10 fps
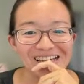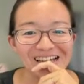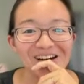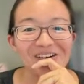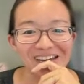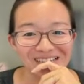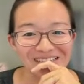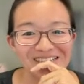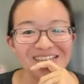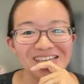Okay.
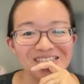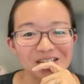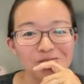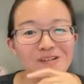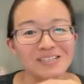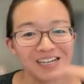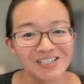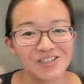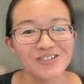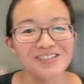It's like
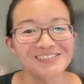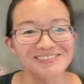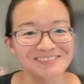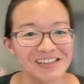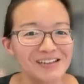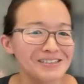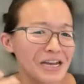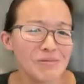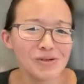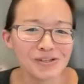residential, it's a
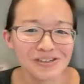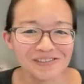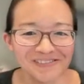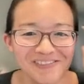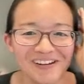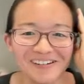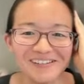neighborhood, right?